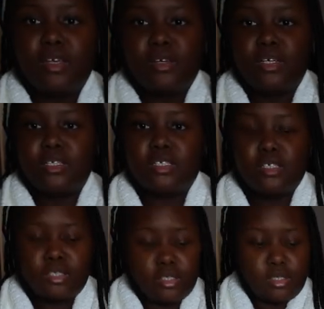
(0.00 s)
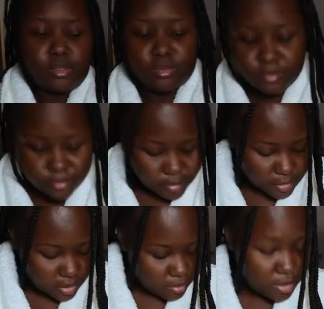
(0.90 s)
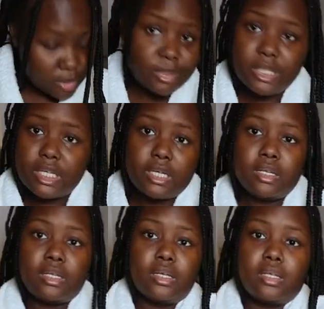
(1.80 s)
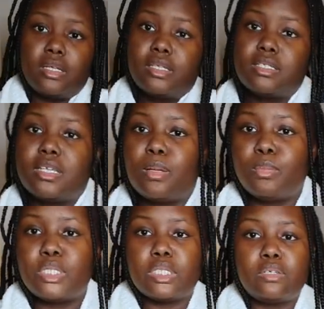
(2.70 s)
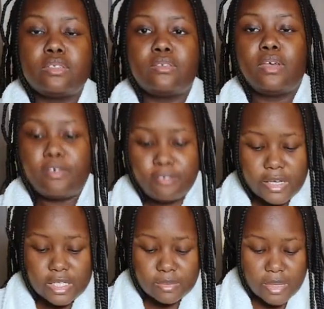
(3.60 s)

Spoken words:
You can just, you know, be butt naked under this and put your face